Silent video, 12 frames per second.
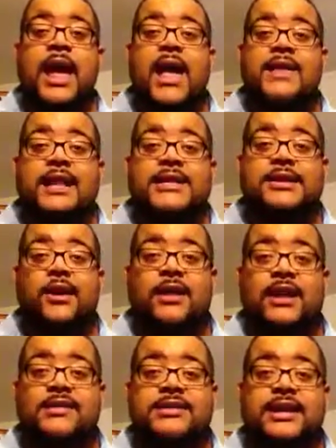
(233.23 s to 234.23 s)
And that's all I
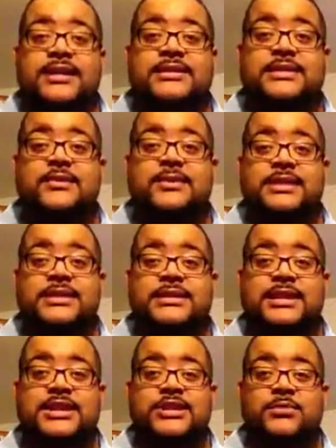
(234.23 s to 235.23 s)
have to say. So this
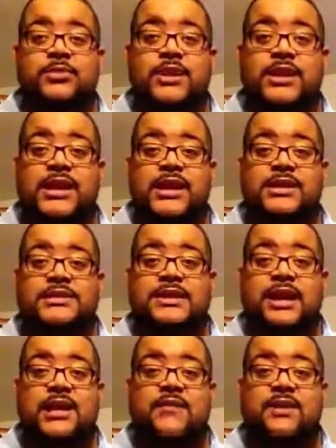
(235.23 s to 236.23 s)
is your boy Kenneth
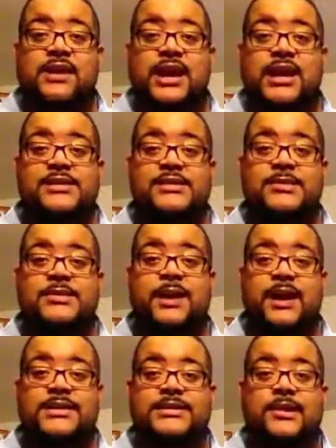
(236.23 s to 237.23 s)
signing off from the KTookes
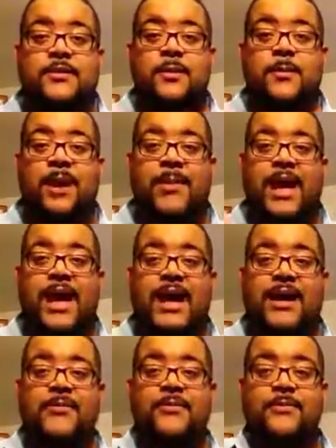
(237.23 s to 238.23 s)
spot. So bye bye.